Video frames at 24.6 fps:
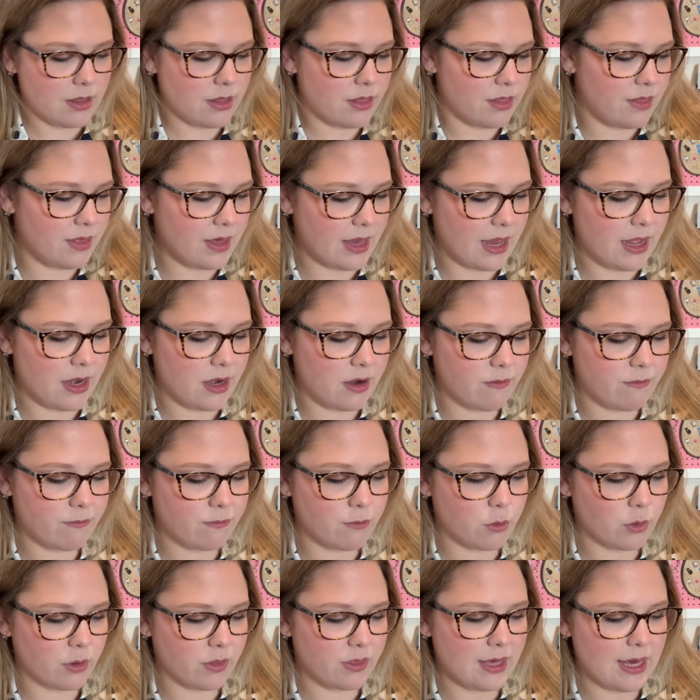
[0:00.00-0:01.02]
Then
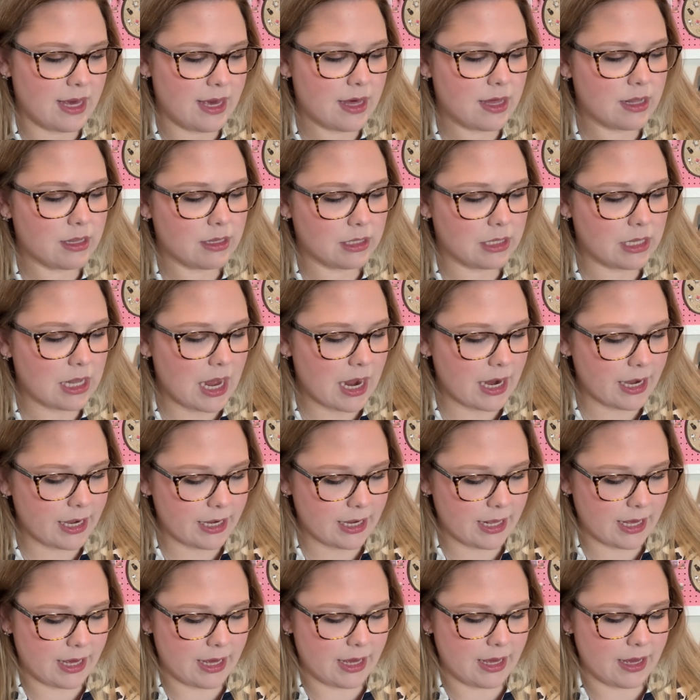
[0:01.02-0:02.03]
for the
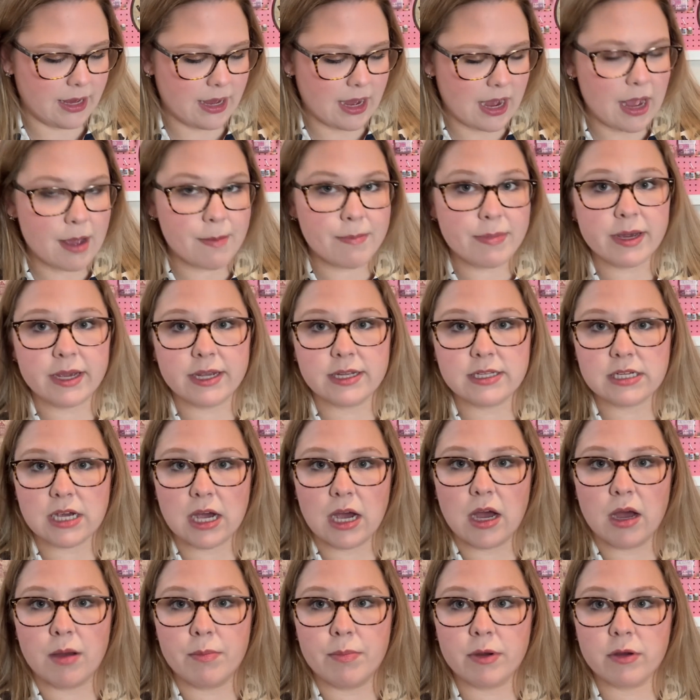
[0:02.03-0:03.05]
lining, I picked
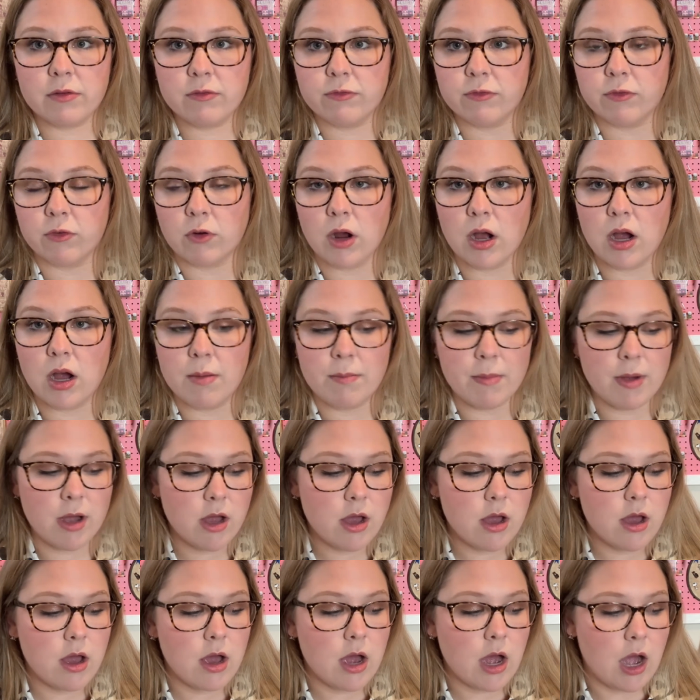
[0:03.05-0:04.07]
up from
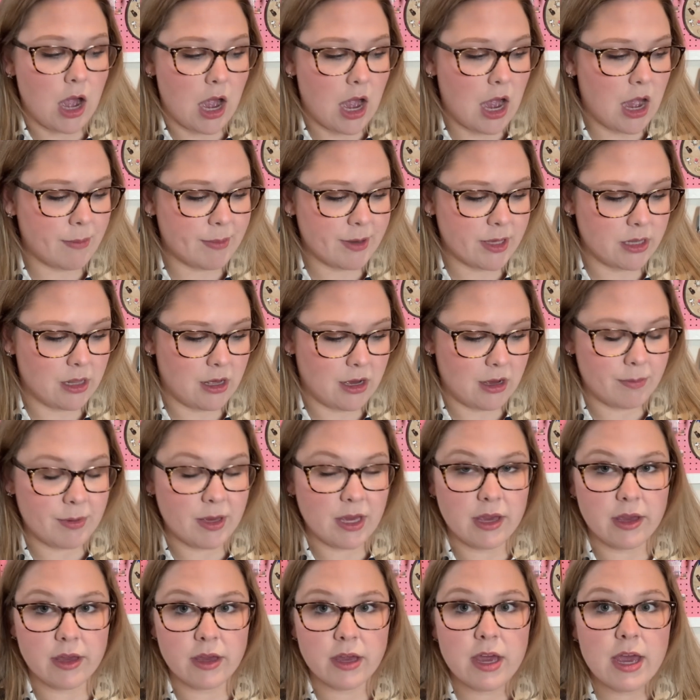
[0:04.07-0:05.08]
Hobby
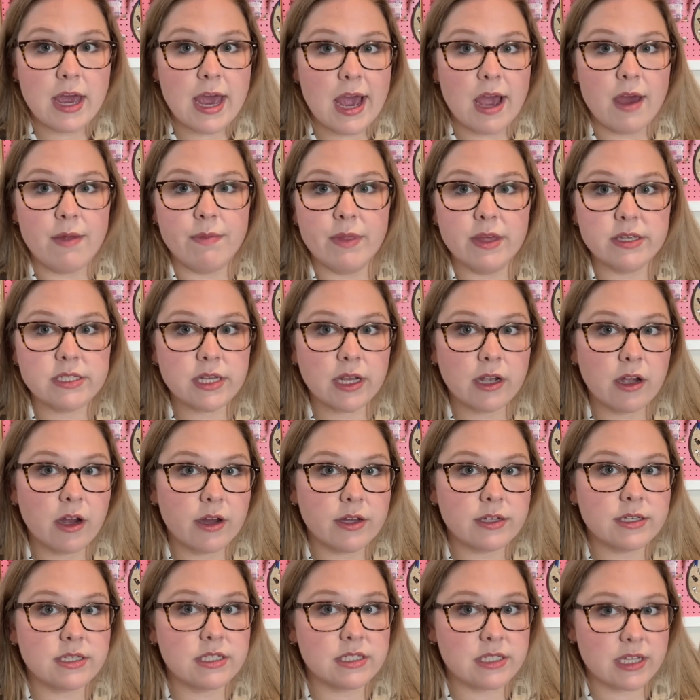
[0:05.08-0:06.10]
Lobby, and this I
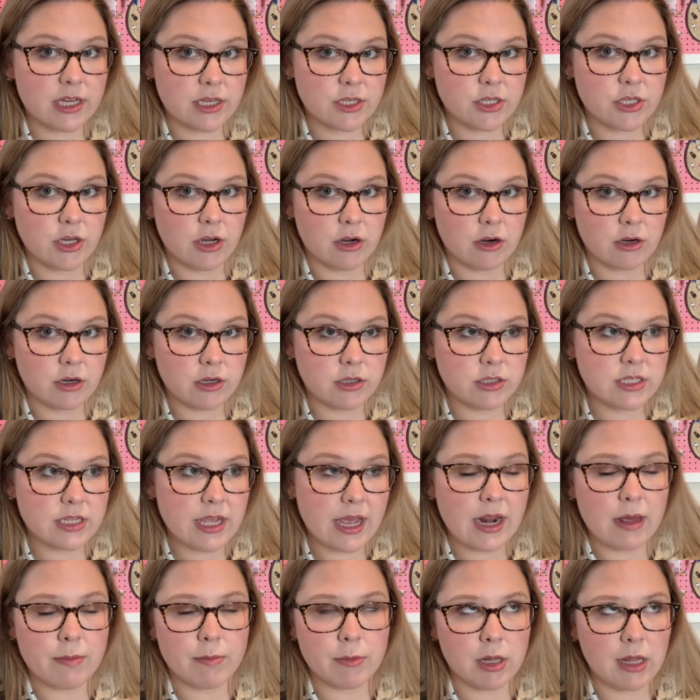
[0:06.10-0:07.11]
got 6 yards,
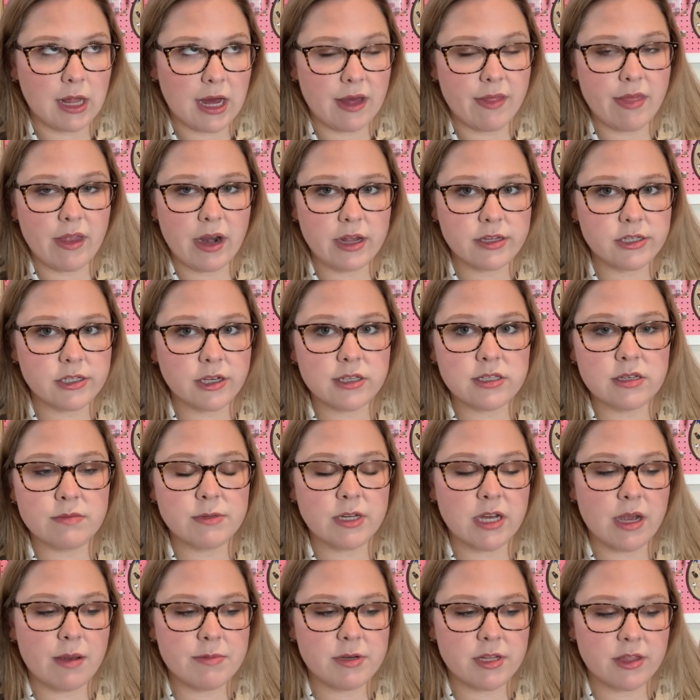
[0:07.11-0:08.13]
and I'm glad that I took some
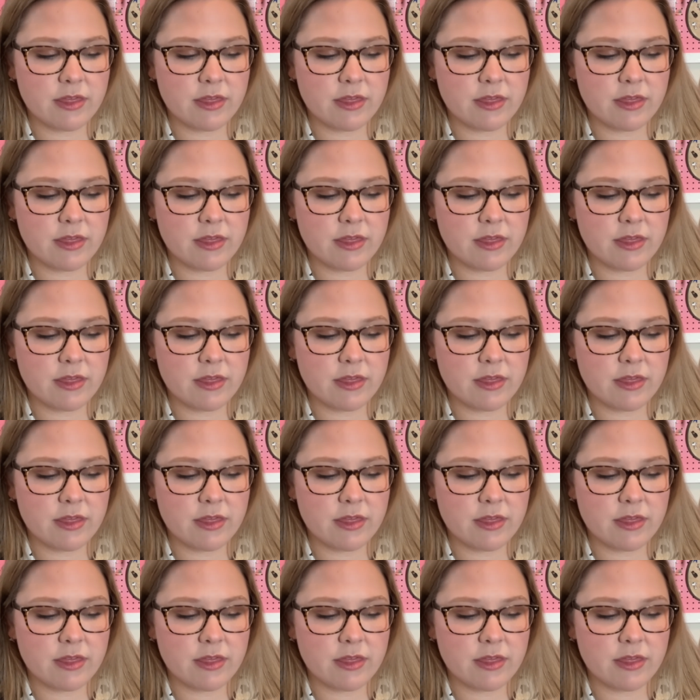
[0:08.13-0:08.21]
time to